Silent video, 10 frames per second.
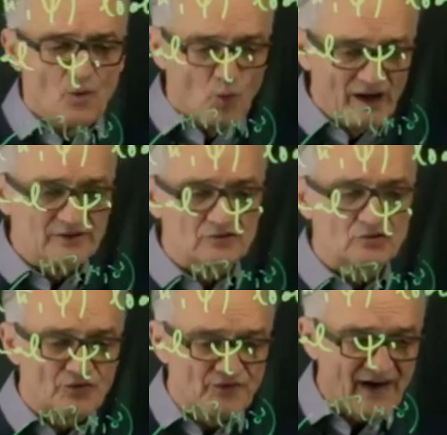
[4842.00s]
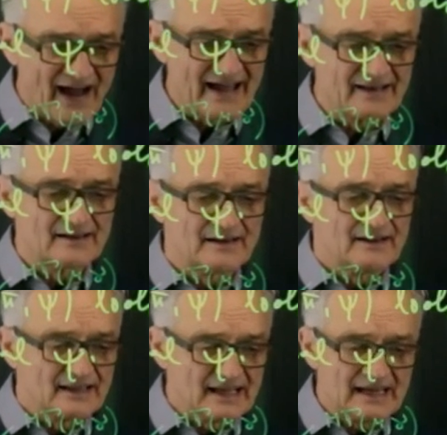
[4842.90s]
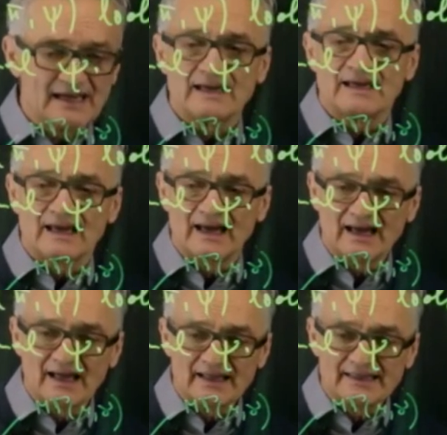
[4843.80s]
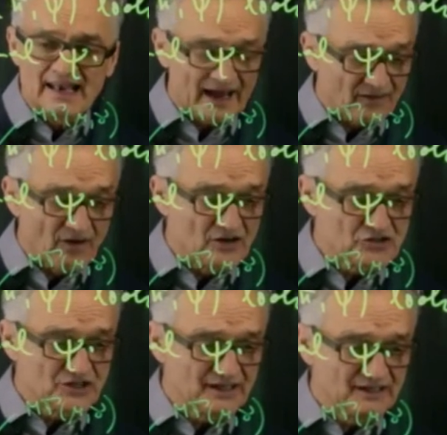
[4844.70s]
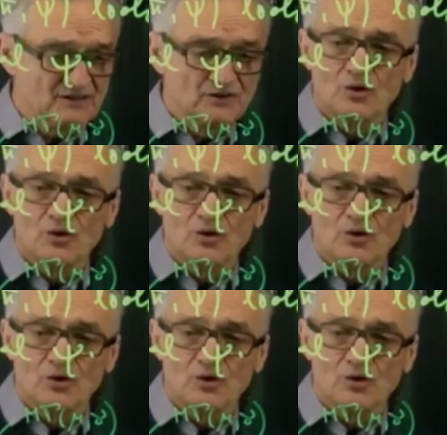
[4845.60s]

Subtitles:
want to find the Lagrangian,